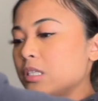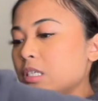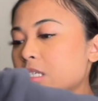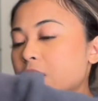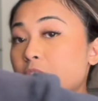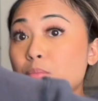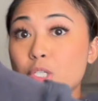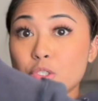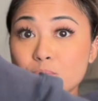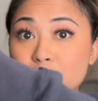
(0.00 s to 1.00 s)
these
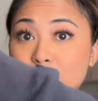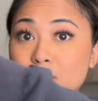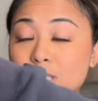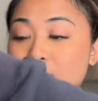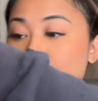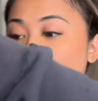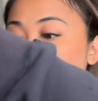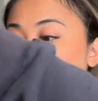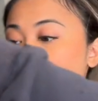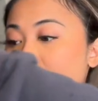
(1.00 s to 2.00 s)
mushrooms cook, and
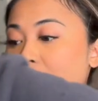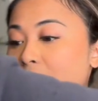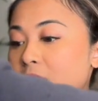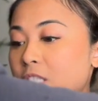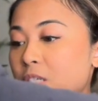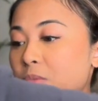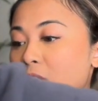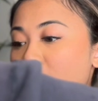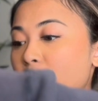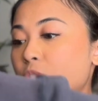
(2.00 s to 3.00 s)
then the last thing I'm gonna
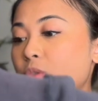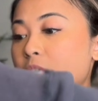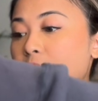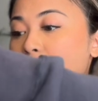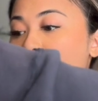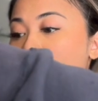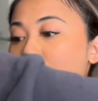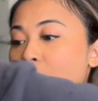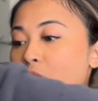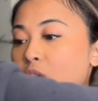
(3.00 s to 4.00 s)
do is
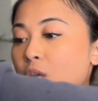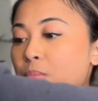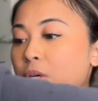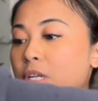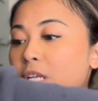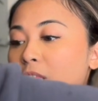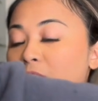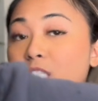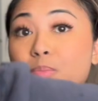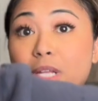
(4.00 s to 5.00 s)
put in the
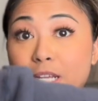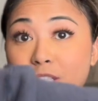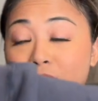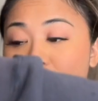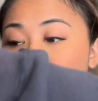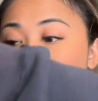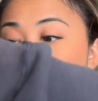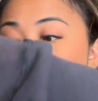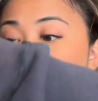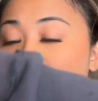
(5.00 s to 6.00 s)
spinach.
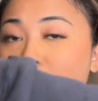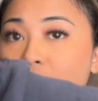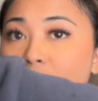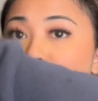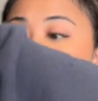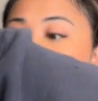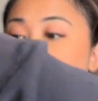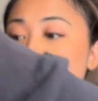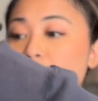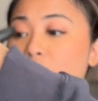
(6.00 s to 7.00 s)
We actually
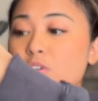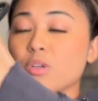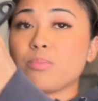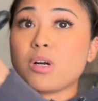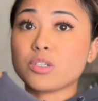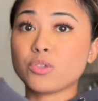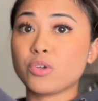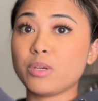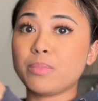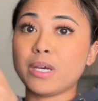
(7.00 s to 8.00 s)
prefer bok
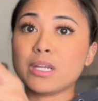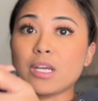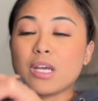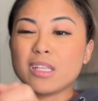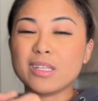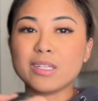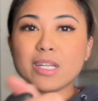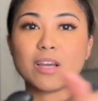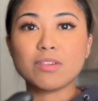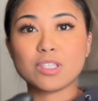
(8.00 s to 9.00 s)
choy, but they didn't
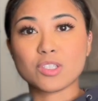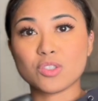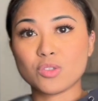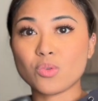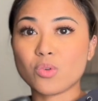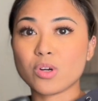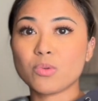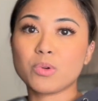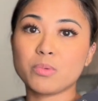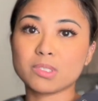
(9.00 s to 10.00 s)
have it at the store
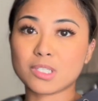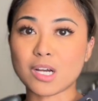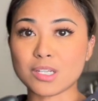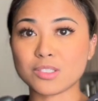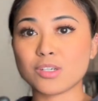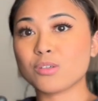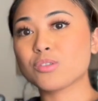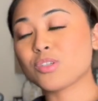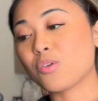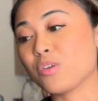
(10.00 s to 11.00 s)
when we went to Costco,
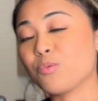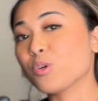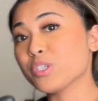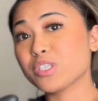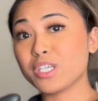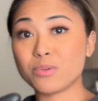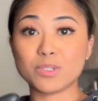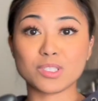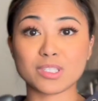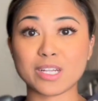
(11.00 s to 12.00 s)
so unfortunately we're
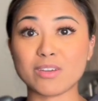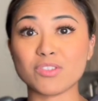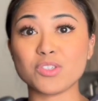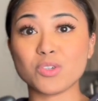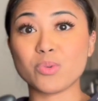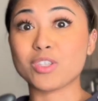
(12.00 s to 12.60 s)
just gonna have to do with